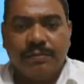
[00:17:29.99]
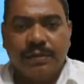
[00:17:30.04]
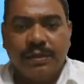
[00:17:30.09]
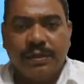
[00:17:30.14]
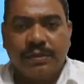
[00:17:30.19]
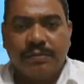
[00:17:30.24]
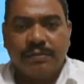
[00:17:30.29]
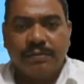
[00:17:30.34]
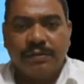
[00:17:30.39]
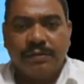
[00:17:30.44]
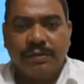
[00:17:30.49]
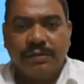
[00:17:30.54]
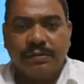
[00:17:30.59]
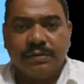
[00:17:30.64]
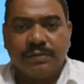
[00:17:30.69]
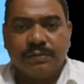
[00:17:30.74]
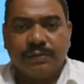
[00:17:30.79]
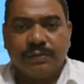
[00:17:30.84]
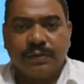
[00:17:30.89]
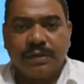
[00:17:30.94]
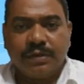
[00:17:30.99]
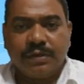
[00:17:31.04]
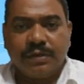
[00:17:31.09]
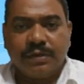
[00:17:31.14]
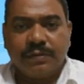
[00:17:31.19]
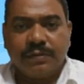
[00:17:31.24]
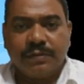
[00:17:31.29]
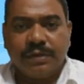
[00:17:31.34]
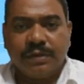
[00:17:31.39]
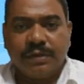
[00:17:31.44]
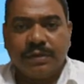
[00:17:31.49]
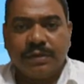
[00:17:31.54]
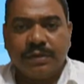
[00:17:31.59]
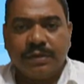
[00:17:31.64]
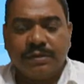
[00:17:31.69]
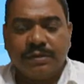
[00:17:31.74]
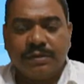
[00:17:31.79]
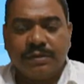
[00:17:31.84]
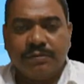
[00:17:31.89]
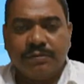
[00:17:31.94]
B2 is 1 and B3
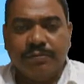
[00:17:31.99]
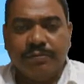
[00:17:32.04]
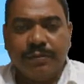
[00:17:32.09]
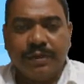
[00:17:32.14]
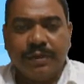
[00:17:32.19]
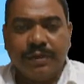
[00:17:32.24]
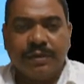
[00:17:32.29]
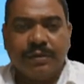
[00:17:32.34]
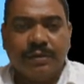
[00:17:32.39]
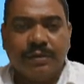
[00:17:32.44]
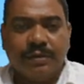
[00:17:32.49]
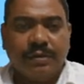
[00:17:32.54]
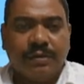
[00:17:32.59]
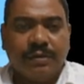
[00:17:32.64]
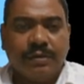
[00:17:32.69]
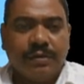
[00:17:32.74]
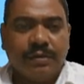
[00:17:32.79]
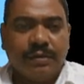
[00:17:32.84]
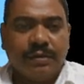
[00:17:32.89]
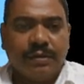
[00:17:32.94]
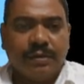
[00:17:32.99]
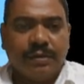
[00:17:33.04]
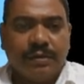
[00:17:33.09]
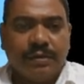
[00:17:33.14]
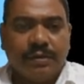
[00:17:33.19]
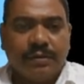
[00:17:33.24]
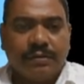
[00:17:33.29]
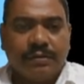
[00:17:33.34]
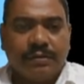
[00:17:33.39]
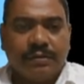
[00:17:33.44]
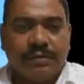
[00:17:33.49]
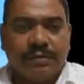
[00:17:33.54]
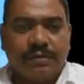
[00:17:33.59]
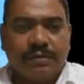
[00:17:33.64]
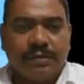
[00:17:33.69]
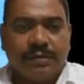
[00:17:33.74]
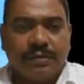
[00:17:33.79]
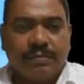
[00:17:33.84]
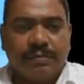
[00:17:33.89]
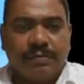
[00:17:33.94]
is B. So in
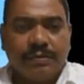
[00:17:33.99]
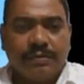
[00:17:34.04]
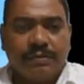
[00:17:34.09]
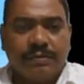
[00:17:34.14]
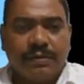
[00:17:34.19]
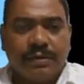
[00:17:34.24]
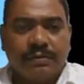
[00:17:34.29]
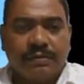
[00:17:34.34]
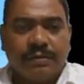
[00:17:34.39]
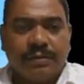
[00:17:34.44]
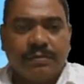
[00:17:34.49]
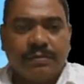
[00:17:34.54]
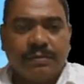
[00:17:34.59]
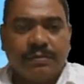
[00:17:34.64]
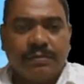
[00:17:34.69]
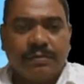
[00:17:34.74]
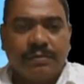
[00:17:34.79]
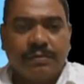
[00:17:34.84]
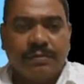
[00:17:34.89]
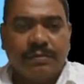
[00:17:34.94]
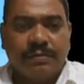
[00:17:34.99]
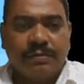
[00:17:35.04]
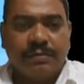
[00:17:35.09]
step 2, what we have to do?